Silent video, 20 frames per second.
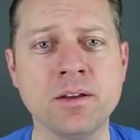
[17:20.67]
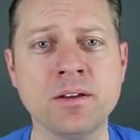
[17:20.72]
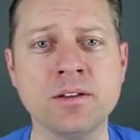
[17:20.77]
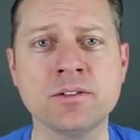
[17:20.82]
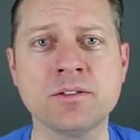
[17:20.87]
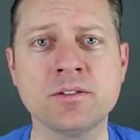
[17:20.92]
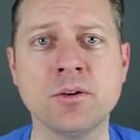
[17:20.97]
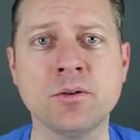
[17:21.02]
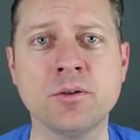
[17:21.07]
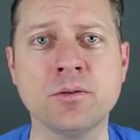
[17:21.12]

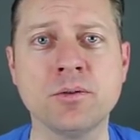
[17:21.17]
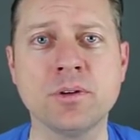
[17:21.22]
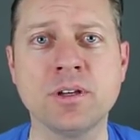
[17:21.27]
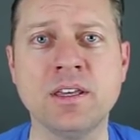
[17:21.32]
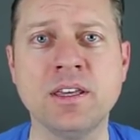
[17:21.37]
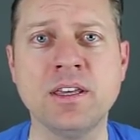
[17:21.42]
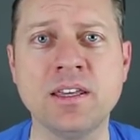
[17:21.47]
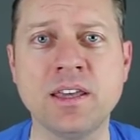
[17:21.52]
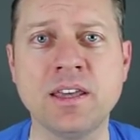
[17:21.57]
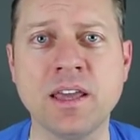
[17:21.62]
So
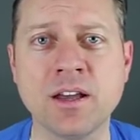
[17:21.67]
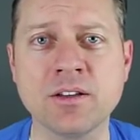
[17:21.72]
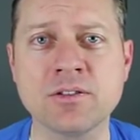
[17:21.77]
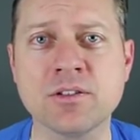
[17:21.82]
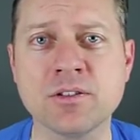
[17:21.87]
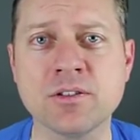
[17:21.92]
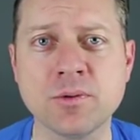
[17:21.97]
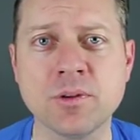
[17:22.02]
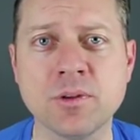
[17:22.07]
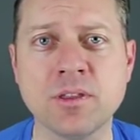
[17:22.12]
he
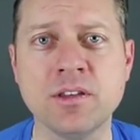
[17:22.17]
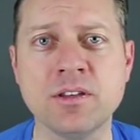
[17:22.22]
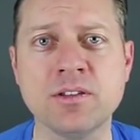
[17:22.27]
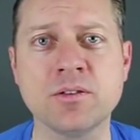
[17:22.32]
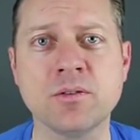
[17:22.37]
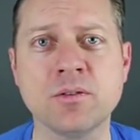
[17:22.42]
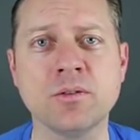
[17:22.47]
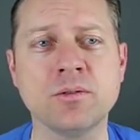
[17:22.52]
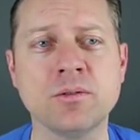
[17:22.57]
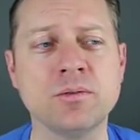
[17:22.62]
counsels with these
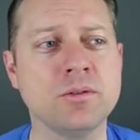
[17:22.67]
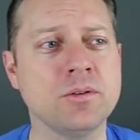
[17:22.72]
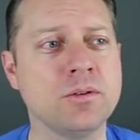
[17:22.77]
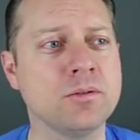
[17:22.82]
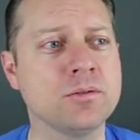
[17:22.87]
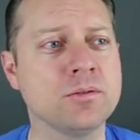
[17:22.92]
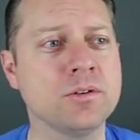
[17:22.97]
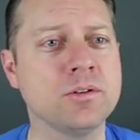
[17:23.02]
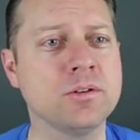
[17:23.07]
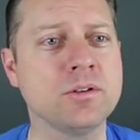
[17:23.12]
old
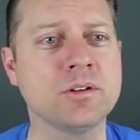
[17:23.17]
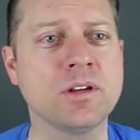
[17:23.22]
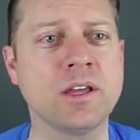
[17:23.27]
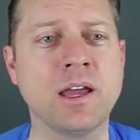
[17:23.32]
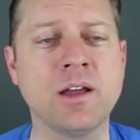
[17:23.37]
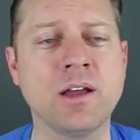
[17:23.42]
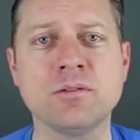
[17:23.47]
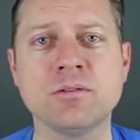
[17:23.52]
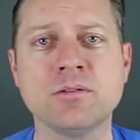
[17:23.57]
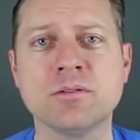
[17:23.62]
older
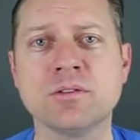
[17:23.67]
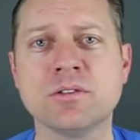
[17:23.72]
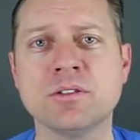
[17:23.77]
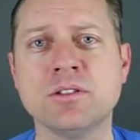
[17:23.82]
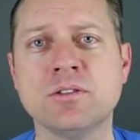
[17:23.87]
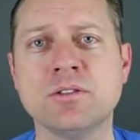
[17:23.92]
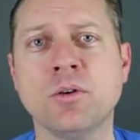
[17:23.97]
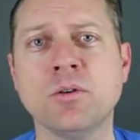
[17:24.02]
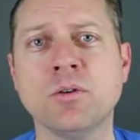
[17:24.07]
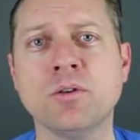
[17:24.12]
counselors,
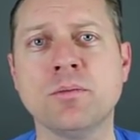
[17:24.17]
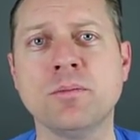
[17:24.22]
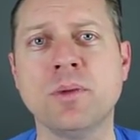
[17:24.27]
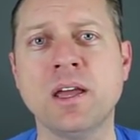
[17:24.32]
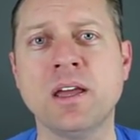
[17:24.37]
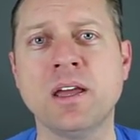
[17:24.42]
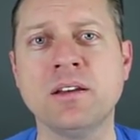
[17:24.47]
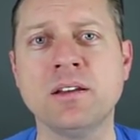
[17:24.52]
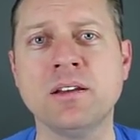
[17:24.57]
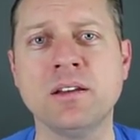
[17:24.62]
these older
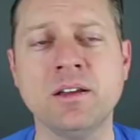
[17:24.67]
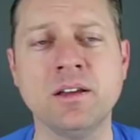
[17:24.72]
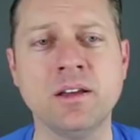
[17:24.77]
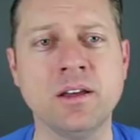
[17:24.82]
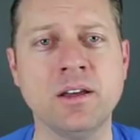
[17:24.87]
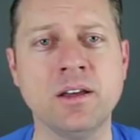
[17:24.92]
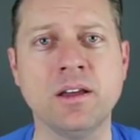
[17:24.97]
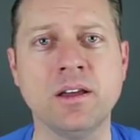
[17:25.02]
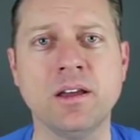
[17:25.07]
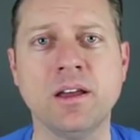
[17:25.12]
men.
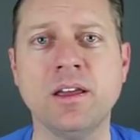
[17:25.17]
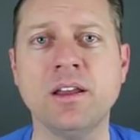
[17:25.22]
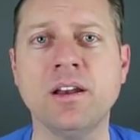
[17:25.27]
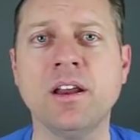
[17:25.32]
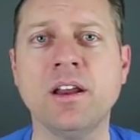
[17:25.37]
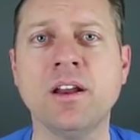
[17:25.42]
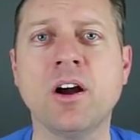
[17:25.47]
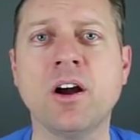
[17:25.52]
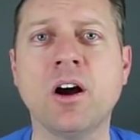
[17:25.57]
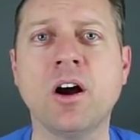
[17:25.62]
In,
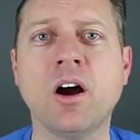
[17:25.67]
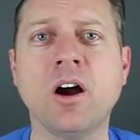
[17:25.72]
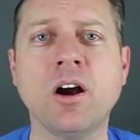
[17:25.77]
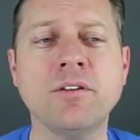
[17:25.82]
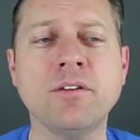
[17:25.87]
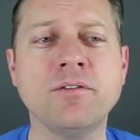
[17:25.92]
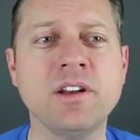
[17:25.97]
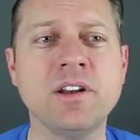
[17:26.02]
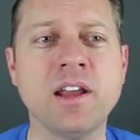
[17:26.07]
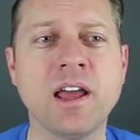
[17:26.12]
in
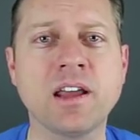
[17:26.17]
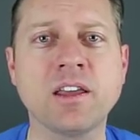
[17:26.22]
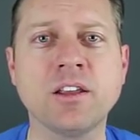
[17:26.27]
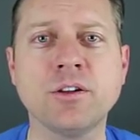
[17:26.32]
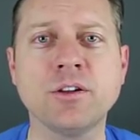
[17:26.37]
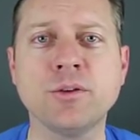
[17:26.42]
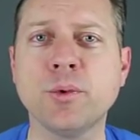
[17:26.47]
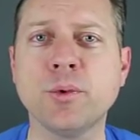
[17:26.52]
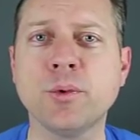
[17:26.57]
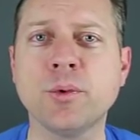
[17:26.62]
our
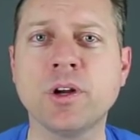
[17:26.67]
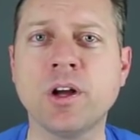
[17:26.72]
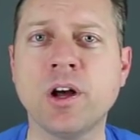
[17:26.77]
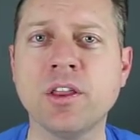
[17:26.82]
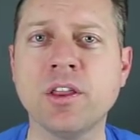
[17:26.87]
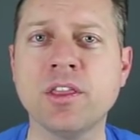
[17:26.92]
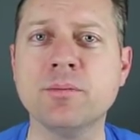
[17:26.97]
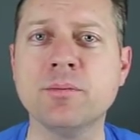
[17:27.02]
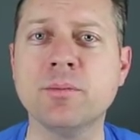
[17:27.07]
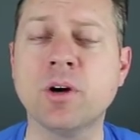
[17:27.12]
vernacular, we would
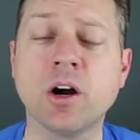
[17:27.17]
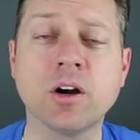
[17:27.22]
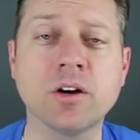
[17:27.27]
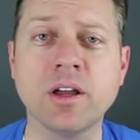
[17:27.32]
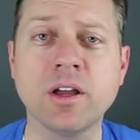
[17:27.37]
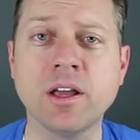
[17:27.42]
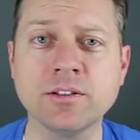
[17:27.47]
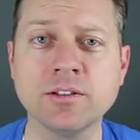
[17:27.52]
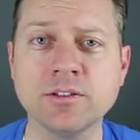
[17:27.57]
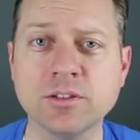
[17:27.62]
call them
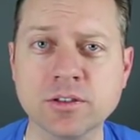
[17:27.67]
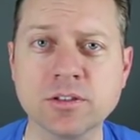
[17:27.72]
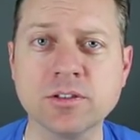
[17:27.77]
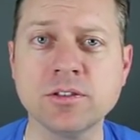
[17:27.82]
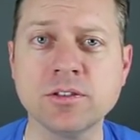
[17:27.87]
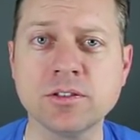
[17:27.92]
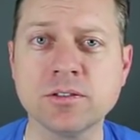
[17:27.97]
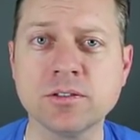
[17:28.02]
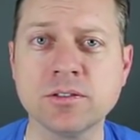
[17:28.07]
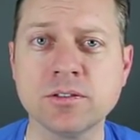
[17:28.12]
our
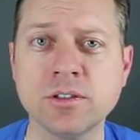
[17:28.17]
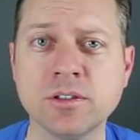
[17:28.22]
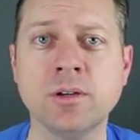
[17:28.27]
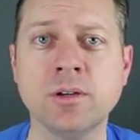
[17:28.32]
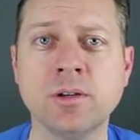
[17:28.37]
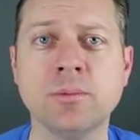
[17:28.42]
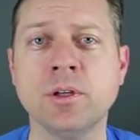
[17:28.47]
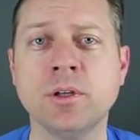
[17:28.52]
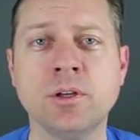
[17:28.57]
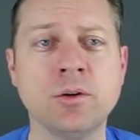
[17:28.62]
elders,
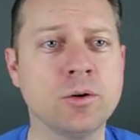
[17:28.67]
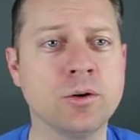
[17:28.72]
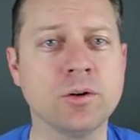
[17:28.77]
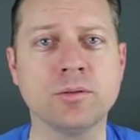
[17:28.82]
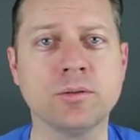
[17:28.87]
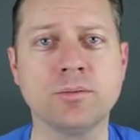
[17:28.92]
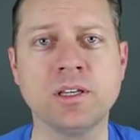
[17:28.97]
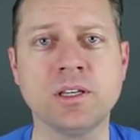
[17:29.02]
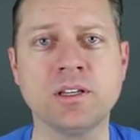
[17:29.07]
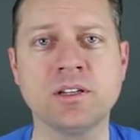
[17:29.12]

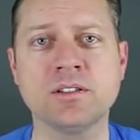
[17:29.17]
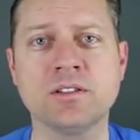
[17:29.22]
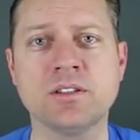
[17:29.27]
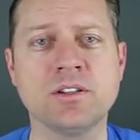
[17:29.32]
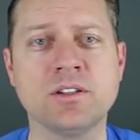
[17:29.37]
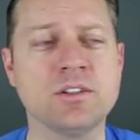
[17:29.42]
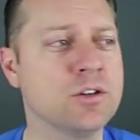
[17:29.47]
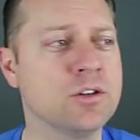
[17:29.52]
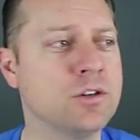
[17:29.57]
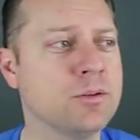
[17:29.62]
because because
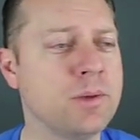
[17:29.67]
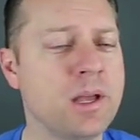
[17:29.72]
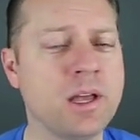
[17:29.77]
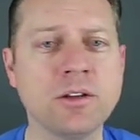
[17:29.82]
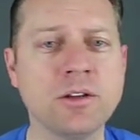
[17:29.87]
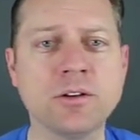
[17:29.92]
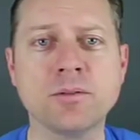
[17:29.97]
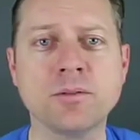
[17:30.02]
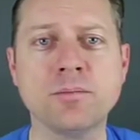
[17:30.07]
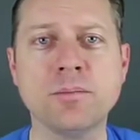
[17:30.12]
the term
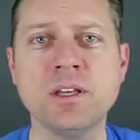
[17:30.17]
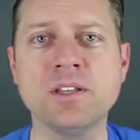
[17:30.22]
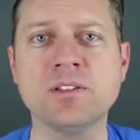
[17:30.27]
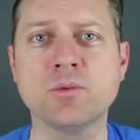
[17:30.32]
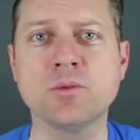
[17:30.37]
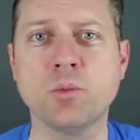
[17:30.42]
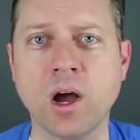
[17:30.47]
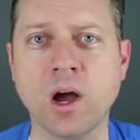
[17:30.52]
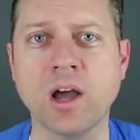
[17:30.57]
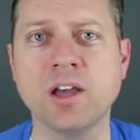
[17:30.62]
elder
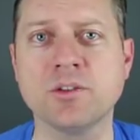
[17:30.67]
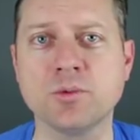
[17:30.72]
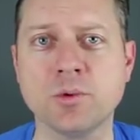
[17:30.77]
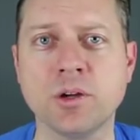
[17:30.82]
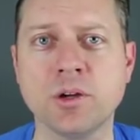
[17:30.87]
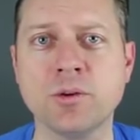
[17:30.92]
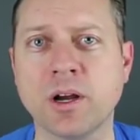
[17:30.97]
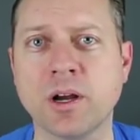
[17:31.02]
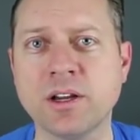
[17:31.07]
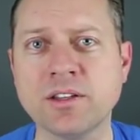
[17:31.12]
means wise
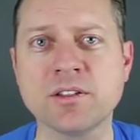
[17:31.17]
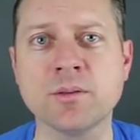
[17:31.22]
one, right?